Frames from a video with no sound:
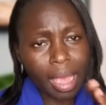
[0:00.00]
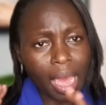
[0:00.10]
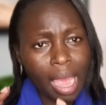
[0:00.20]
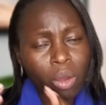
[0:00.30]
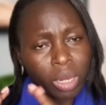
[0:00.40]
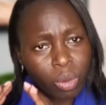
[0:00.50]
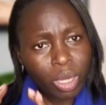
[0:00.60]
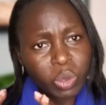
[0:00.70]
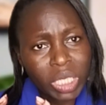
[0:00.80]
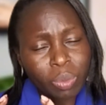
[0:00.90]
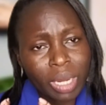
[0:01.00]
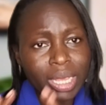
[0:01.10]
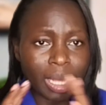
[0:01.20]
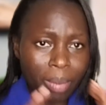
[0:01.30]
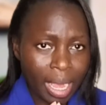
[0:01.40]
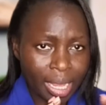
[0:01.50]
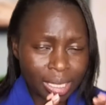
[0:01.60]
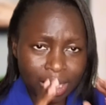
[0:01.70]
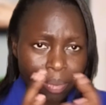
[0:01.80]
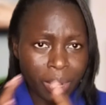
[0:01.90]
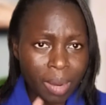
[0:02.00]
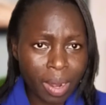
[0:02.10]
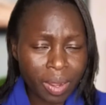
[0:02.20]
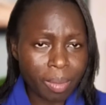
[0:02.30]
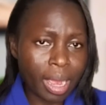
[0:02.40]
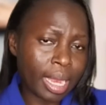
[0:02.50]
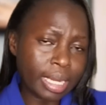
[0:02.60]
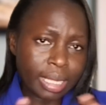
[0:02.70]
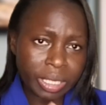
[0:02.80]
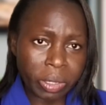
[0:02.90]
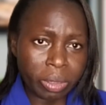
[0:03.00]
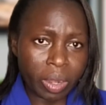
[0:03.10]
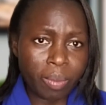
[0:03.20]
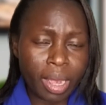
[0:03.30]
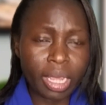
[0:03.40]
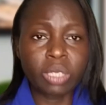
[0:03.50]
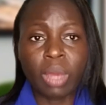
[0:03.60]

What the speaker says: I only want to explain the market, the primary market and the secondary market.